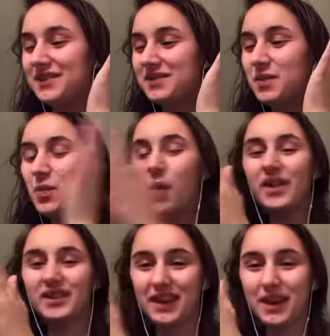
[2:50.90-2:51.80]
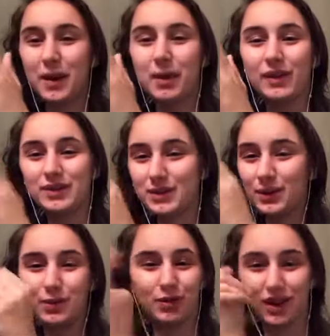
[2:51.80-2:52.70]
One thing about Snow
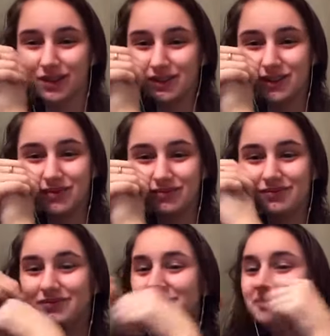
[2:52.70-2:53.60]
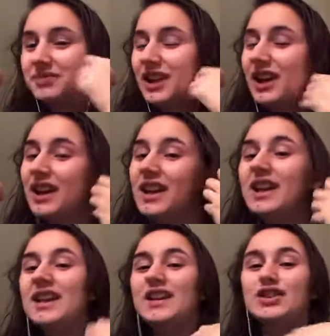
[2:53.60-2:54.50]
the Product
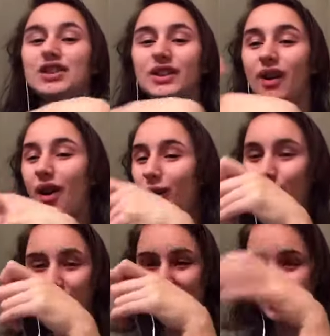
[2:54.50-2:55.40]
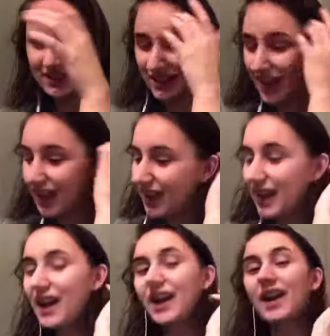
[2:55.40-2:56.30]
is she always
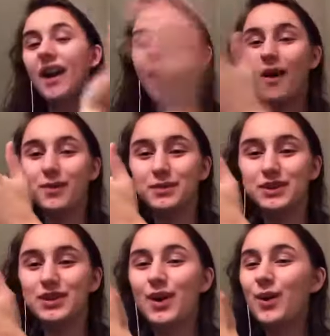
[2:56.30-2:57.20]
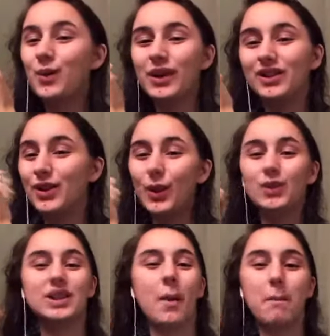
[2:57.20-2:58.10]
comes with
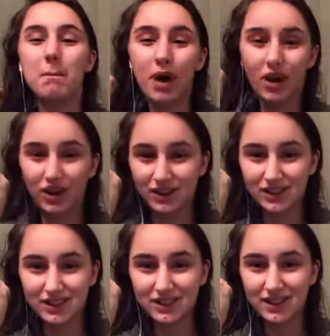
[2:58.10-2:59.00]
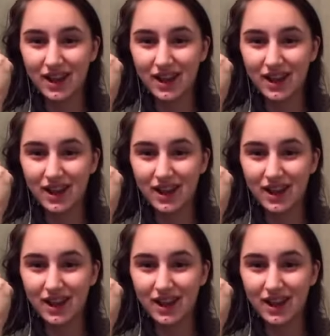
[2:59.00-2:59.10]
those bars.